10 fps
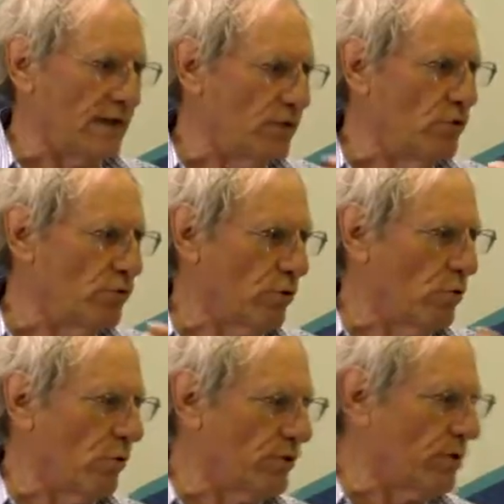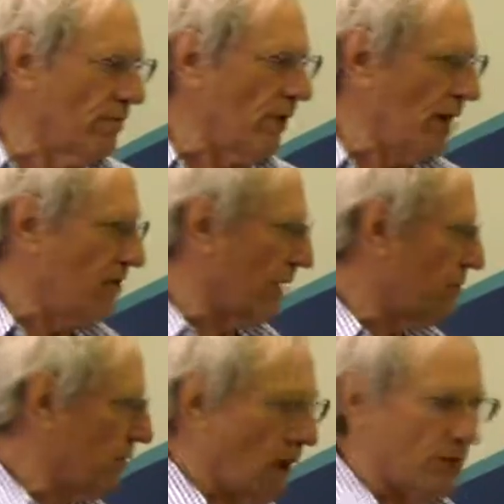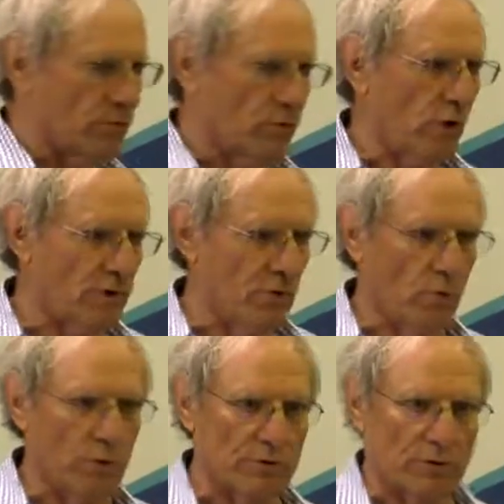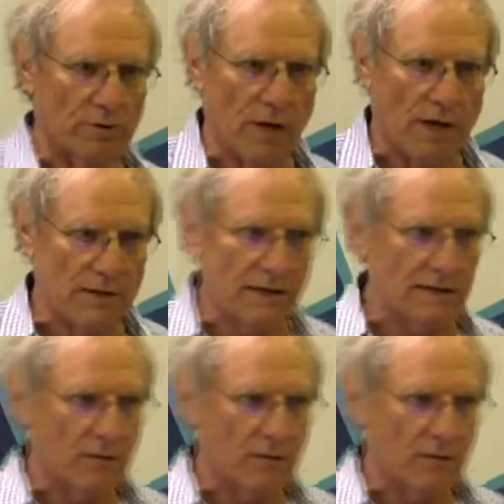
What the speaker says: to use the word civilization. I don't trust the word civilization.